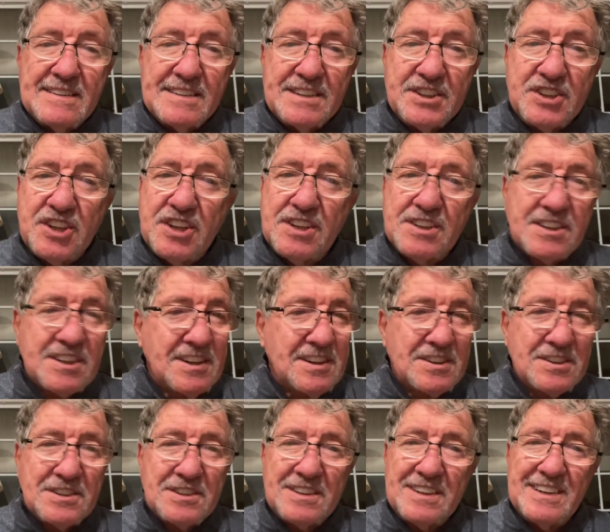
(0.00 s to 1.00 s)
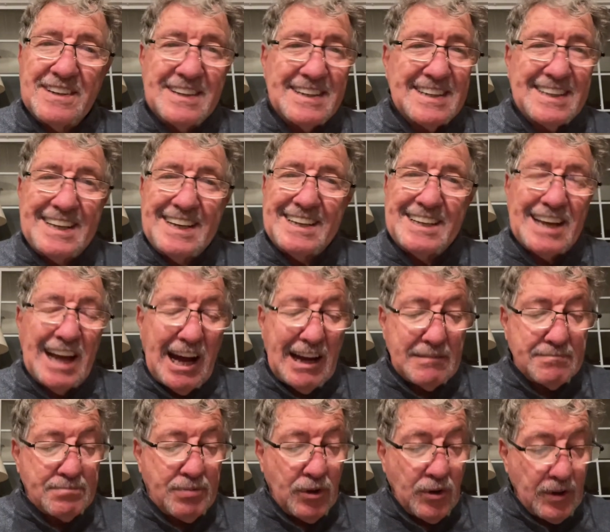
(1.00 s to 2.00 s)
Jesus did
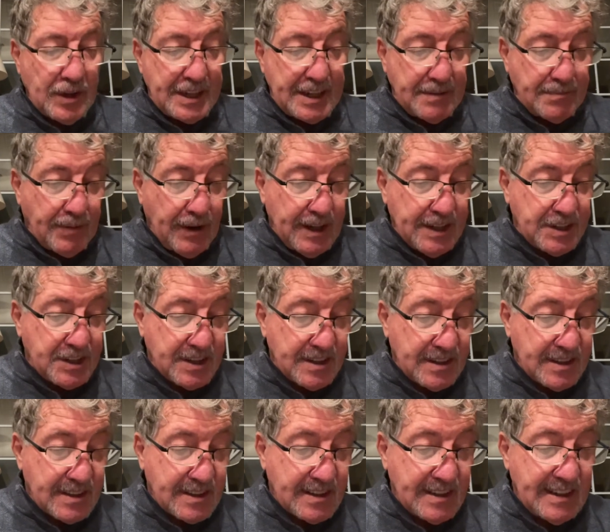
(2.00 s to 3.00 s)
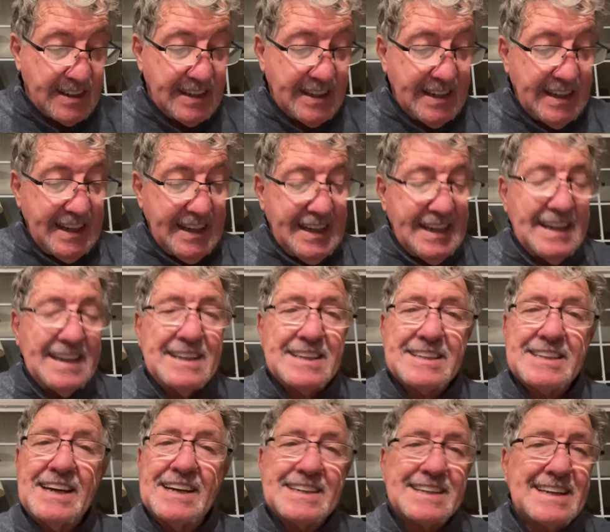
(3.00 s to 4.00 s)
not pull any punches. He
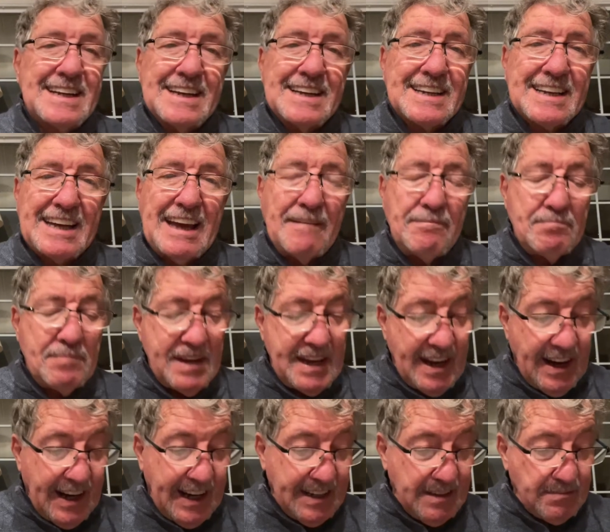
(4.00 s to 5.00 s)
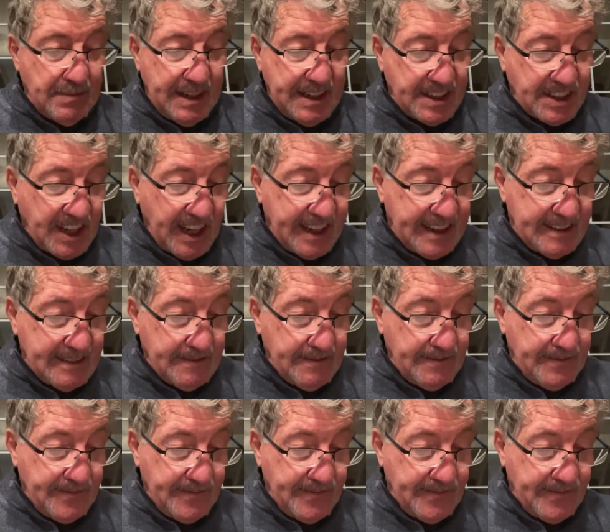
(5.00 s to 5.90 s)
said, get behind me, Satan.